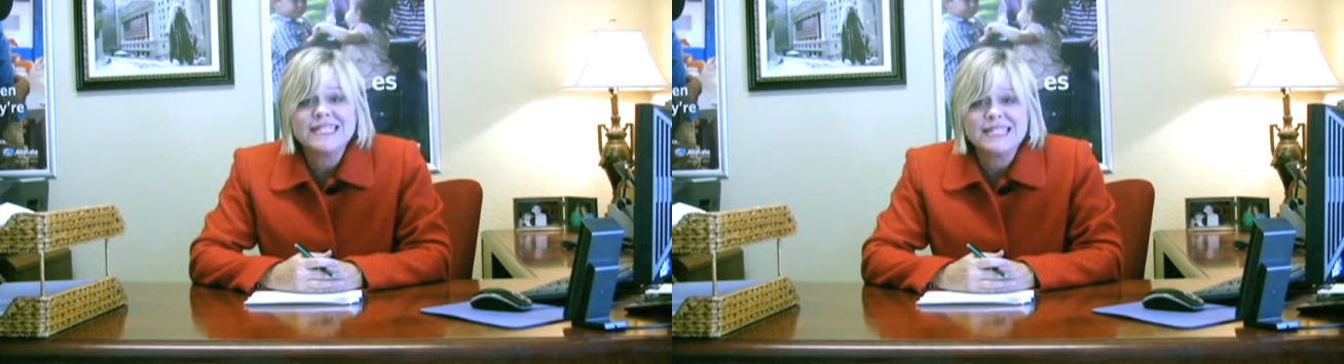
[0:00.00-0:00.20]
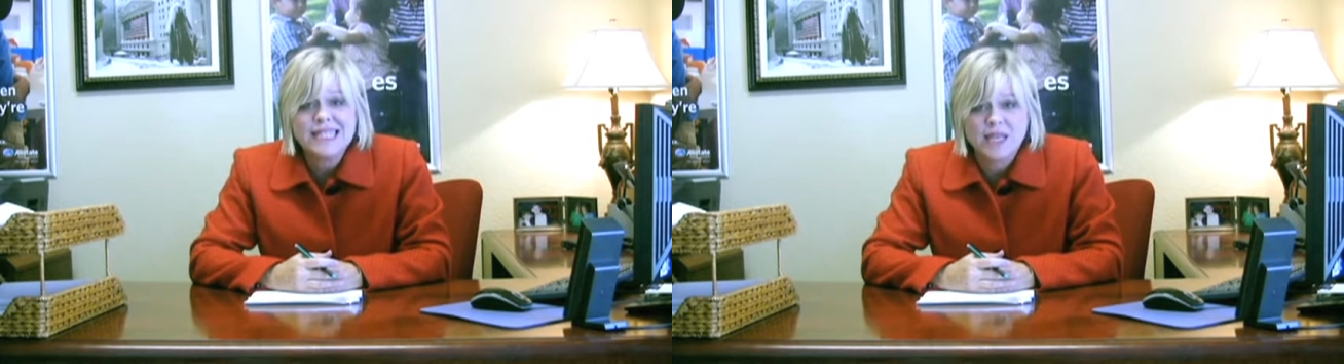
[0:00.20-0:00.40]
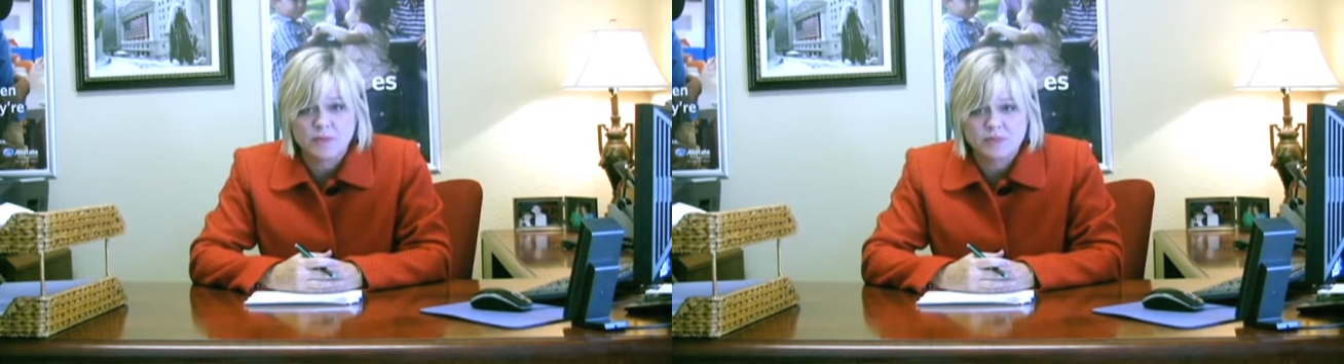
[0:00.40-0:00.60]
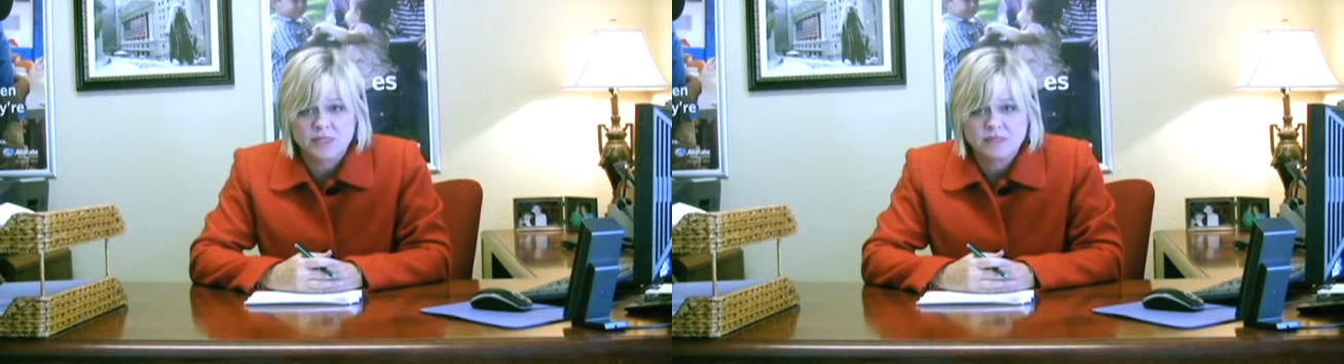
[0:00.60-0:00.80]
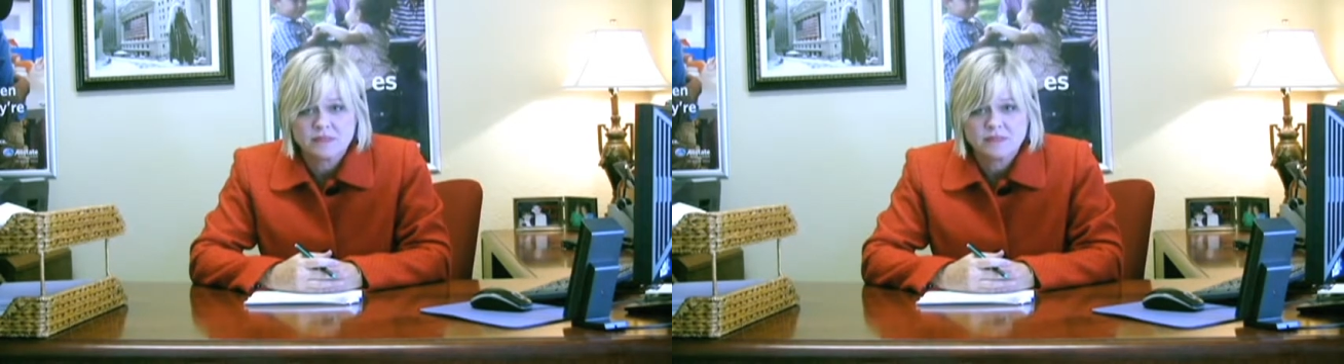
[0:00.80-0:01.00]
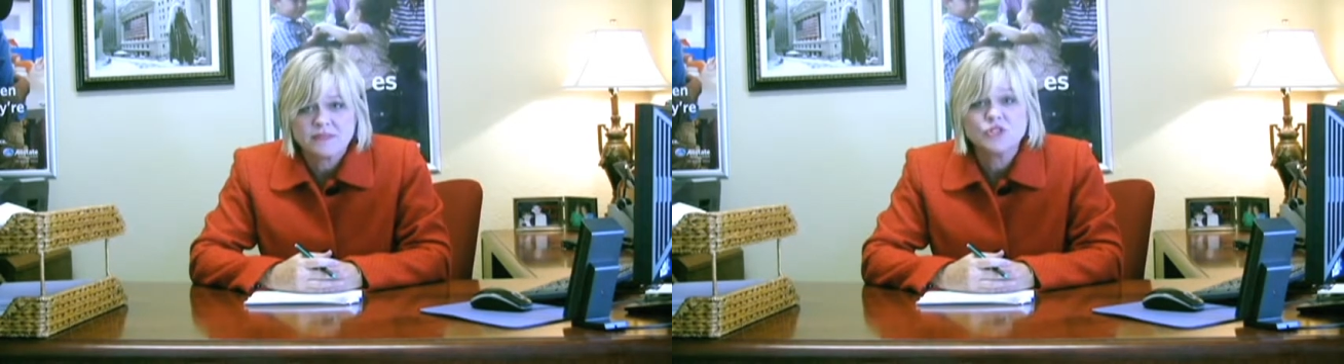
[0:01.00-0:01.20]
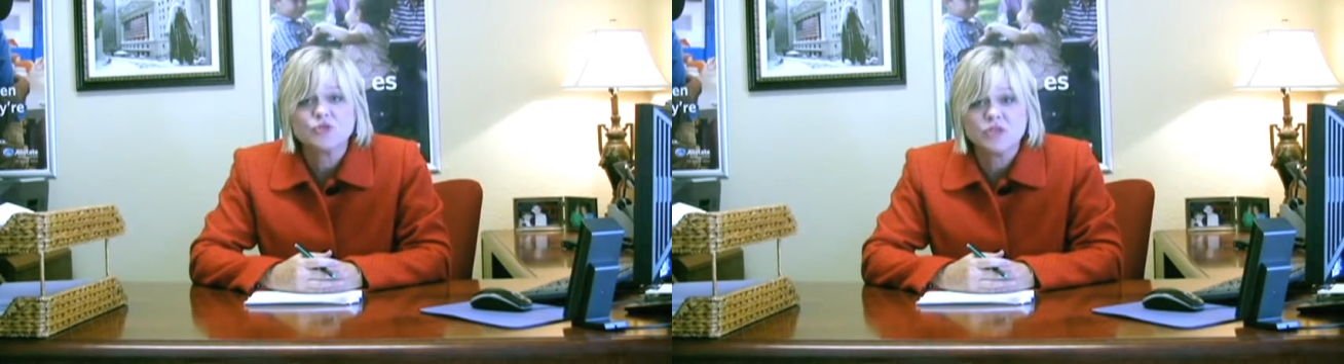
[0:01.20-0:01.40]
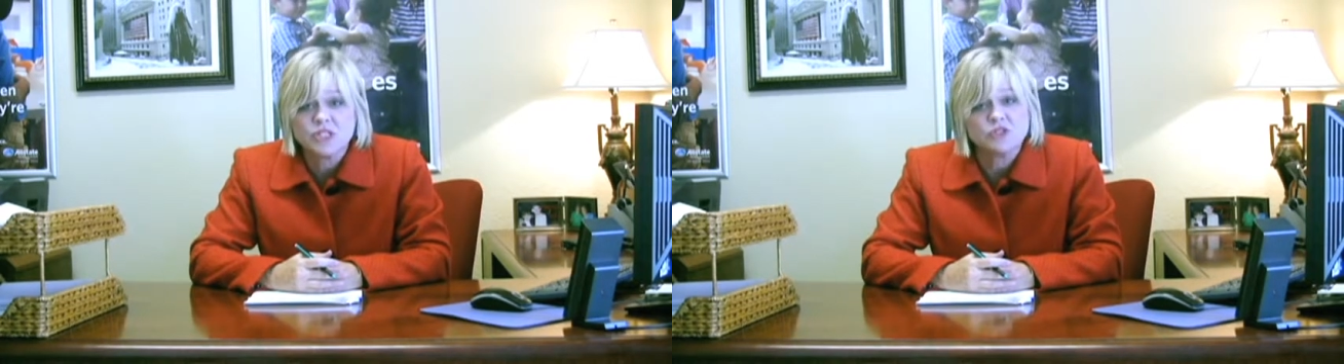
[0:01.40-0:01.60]
tips
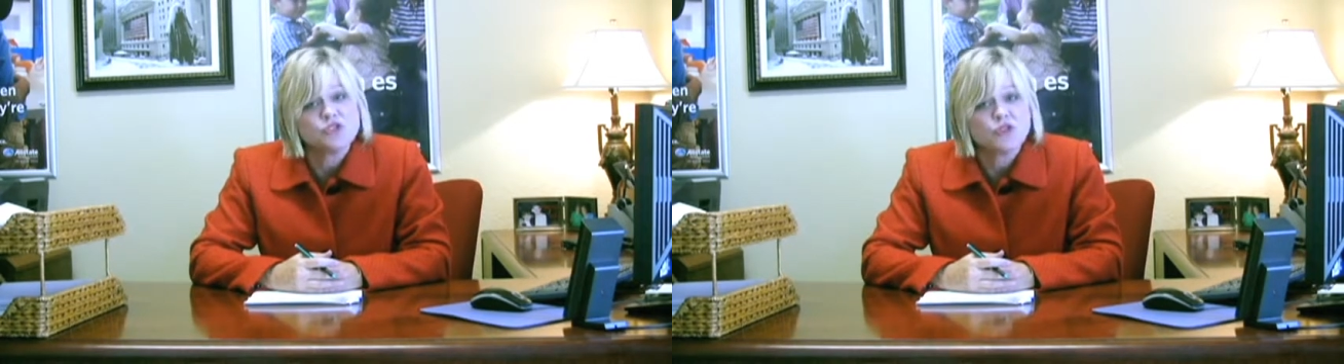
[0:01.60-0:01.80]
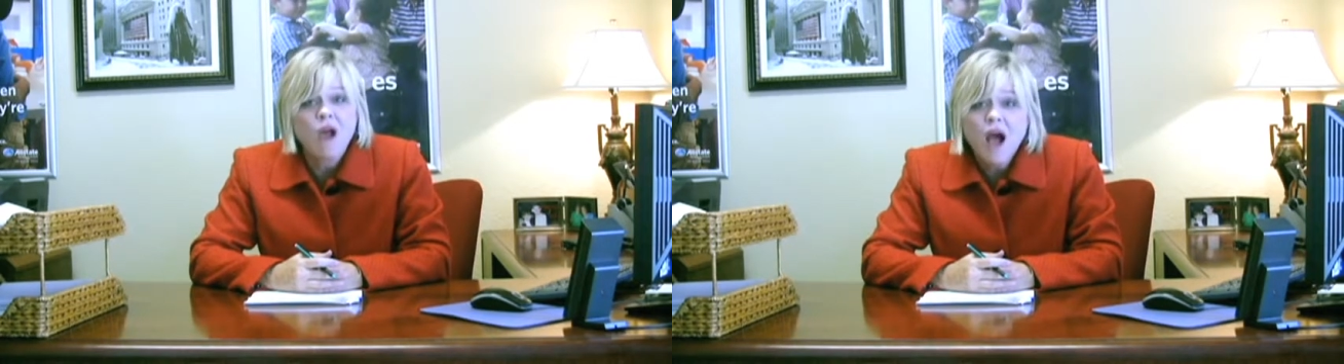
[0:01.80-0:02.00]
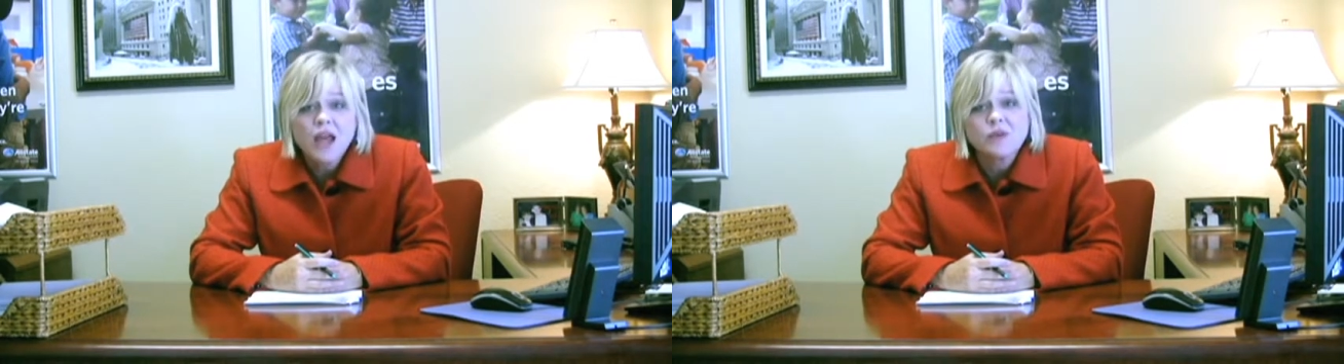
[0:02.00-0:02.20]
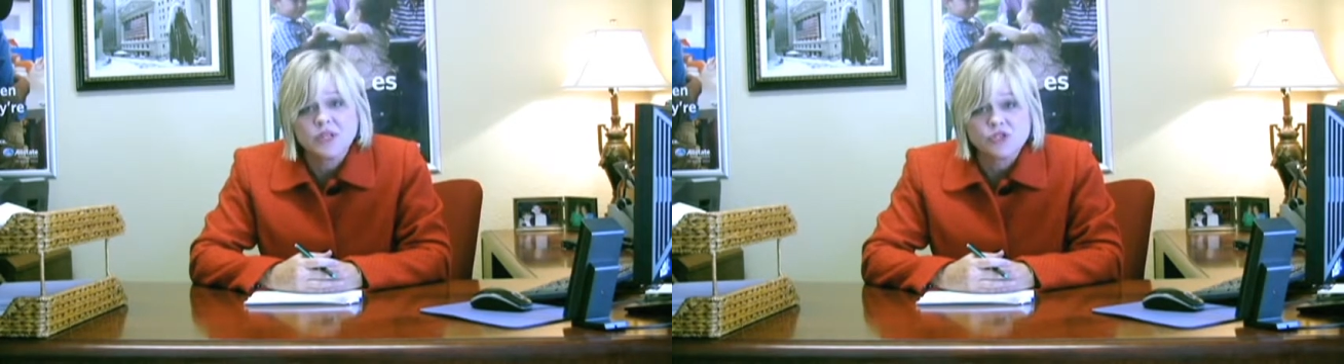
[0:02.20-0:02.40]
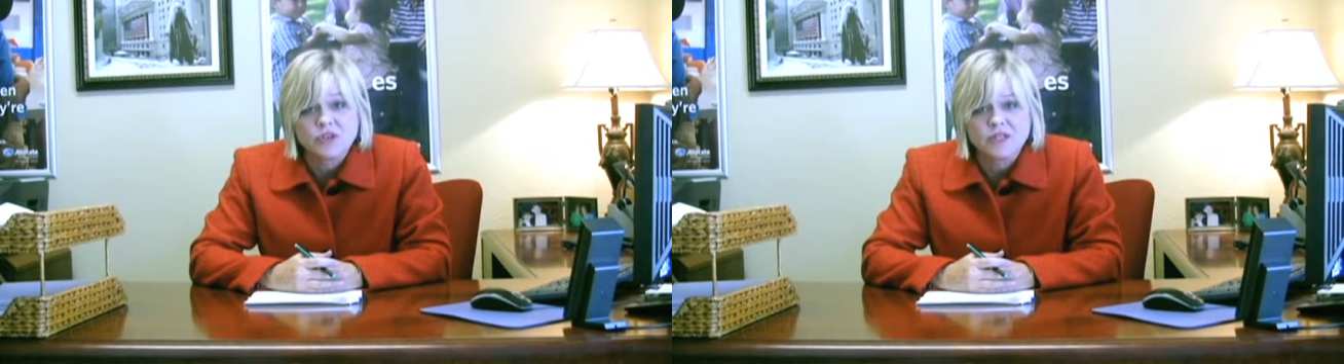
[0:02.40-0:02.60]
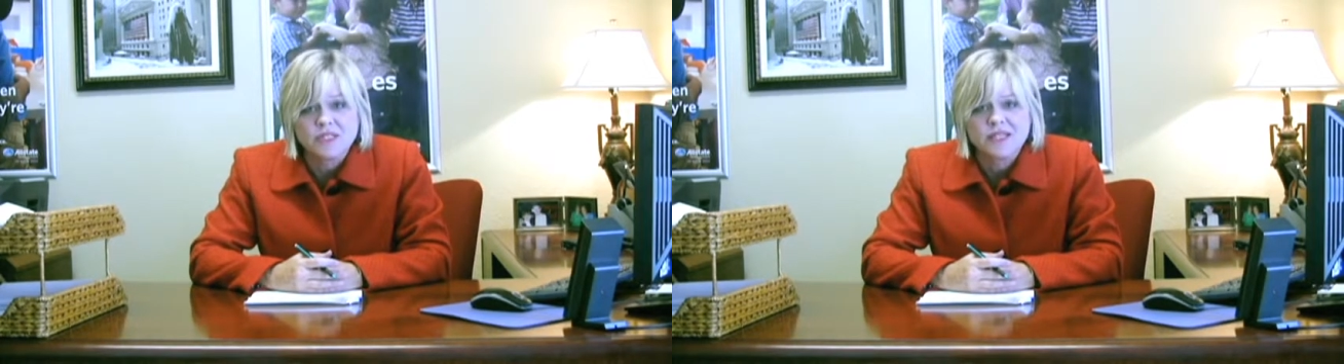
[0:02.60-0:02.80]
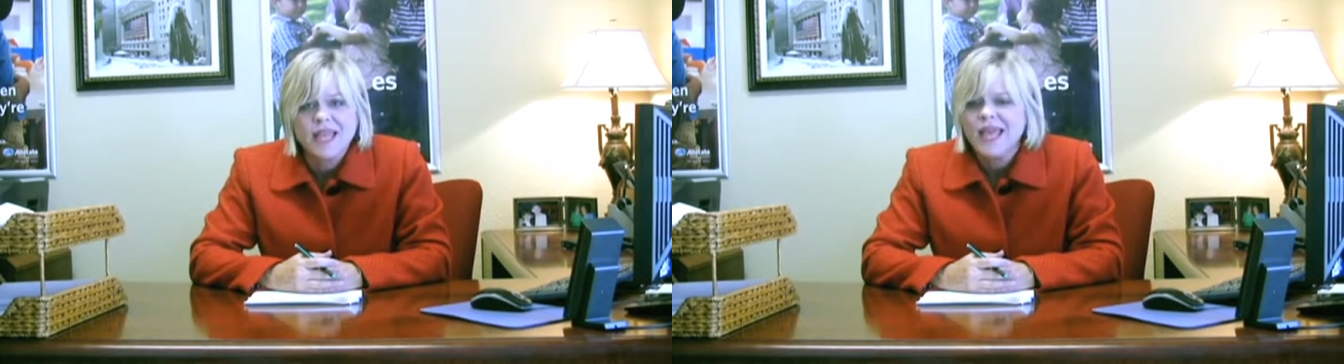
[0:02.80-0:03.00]
to reduce your auto insurance.